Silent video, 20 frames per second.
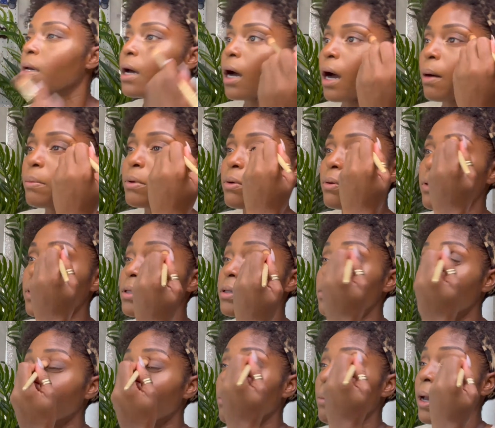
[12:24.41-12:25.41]
I'm going to
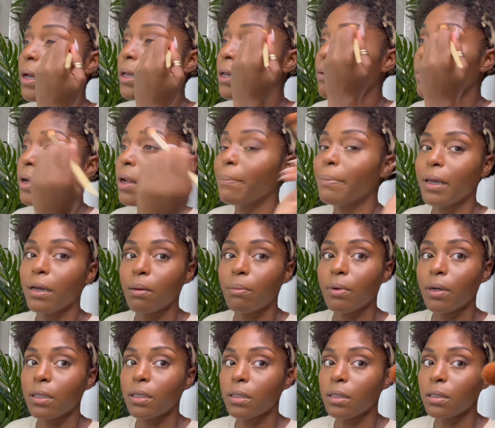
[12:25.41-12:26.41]
go back in with a bigger
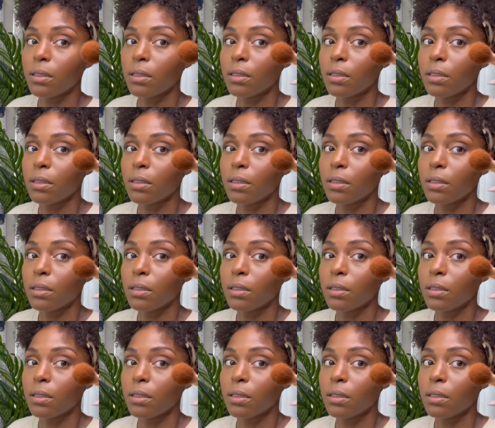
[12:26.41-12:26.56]
brush.